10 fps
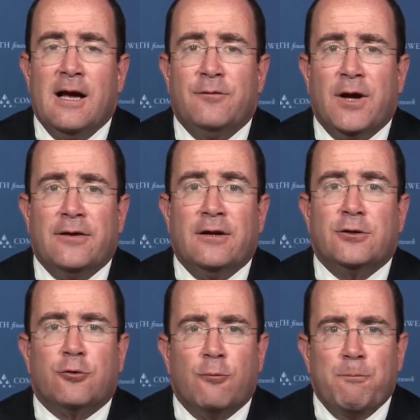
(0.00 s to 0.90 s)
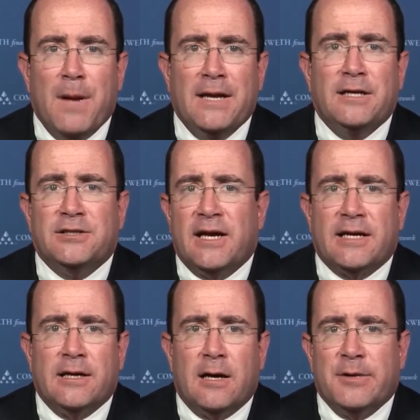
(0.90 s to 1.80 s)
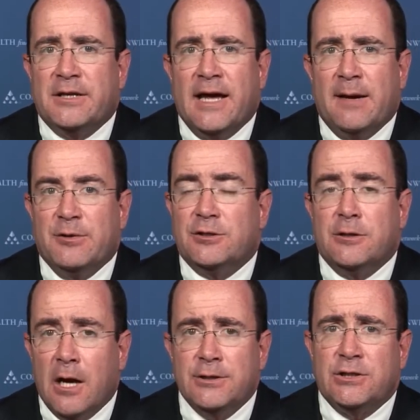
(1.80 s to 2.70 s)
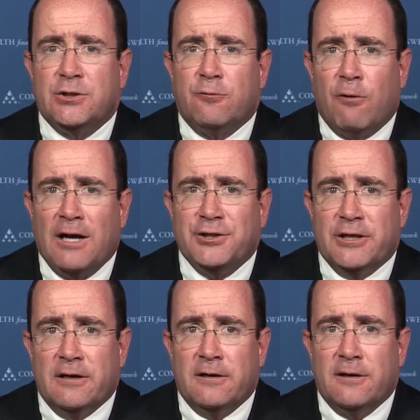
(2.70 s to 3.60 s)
have done tremendous economic damage, not just to Russia,